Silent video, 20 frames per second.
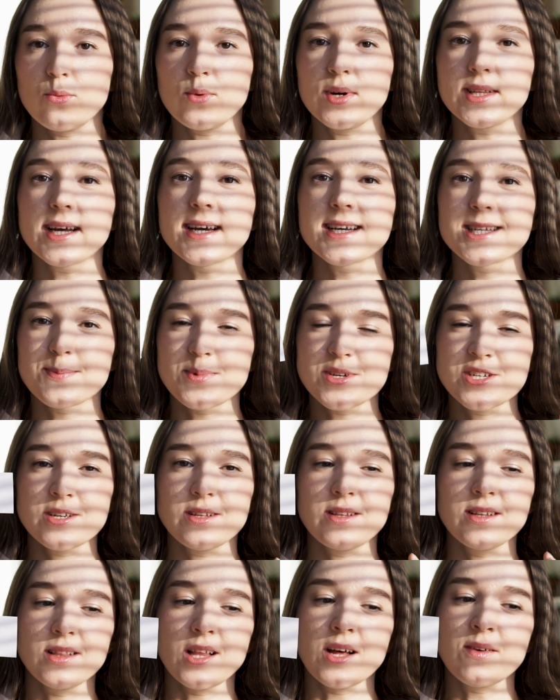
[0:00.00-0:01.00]
What I
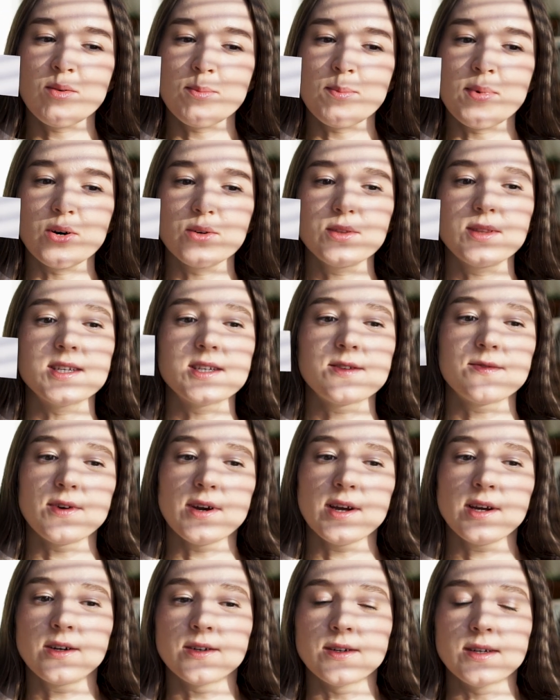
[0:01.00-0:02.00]
especially love about this
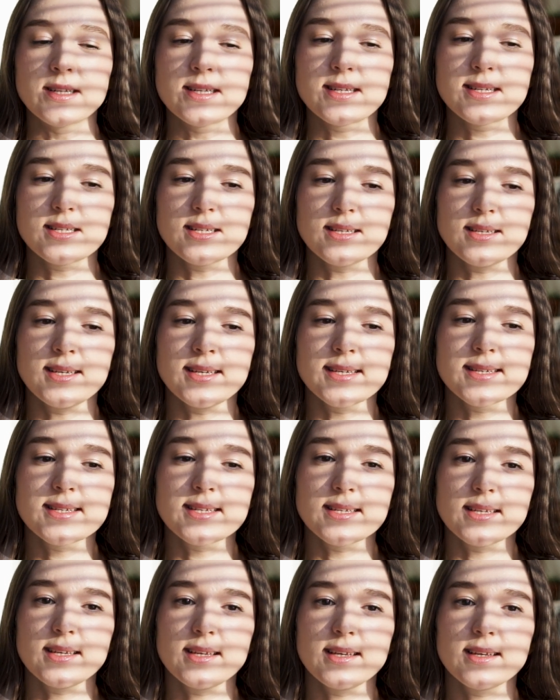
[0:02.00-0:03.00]
fragrance
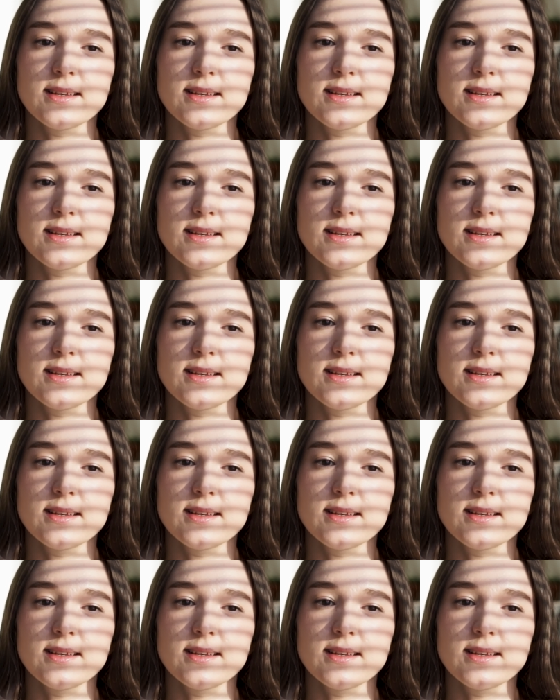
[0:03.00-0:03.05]
is